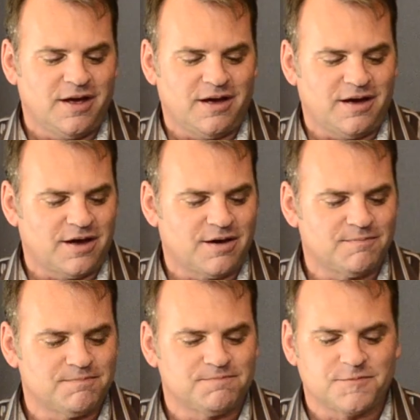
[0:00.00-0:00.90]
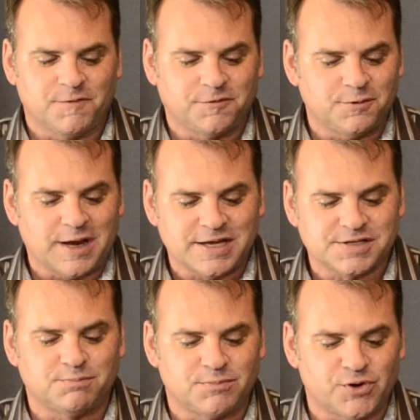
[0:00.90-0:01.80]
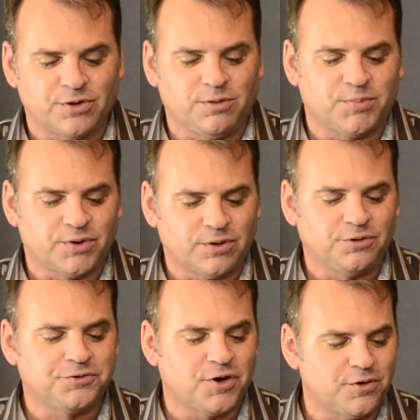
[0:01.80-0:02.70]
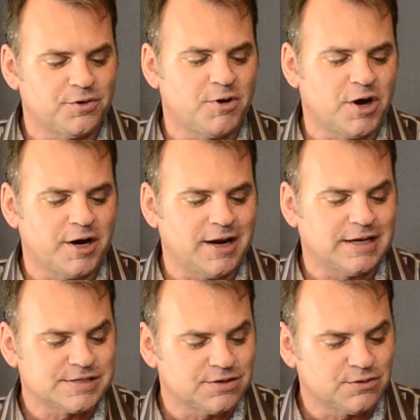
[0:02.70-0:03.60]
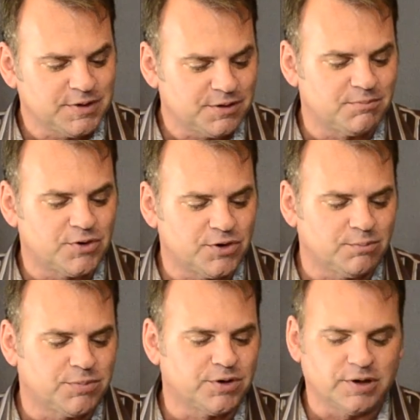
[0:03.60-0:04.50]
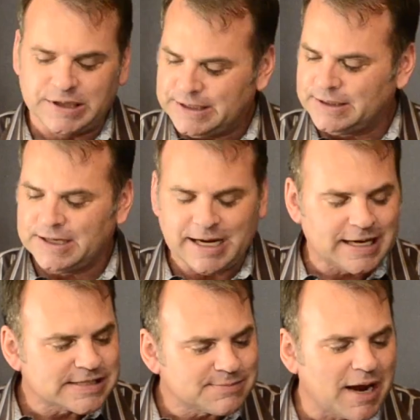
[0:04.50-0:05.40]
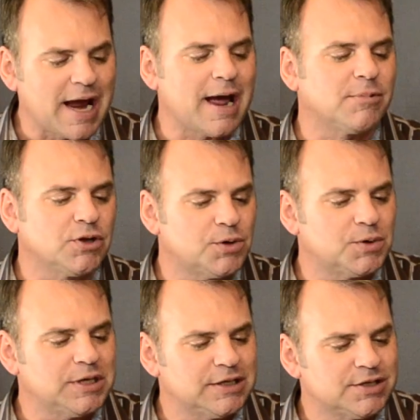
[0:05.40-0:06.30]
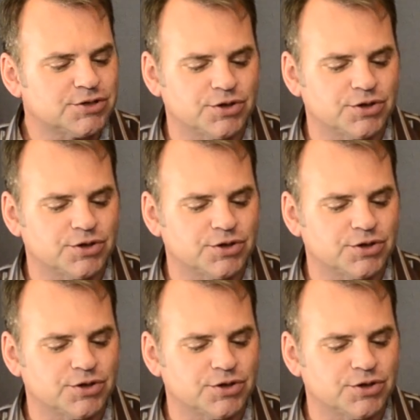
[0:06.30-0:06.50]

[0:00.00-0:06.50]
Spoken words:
The flute has a myrtle burl totem on it, has a little bit of myrtle burl inlay, has some abalone and